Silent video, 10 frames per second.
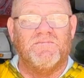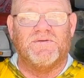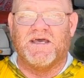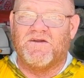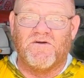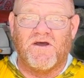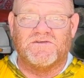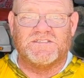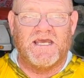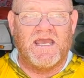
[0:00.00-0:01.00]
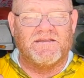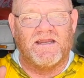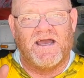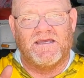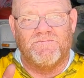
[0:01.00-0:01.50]
but they don't understand that
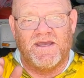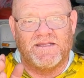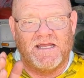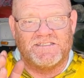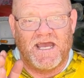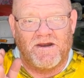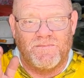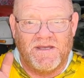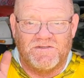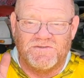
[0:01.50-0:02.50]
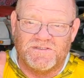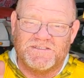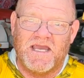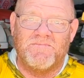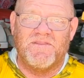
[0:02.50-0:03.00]
I can make that chatterbait do the
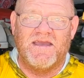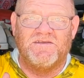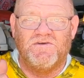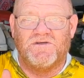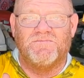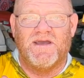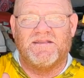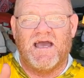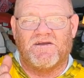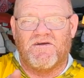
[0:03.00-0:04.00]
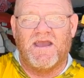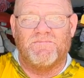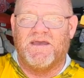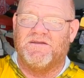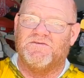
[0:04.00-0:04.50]
same thing you can make that
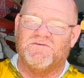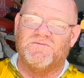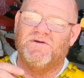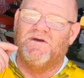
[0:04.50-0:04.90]
crankbait do,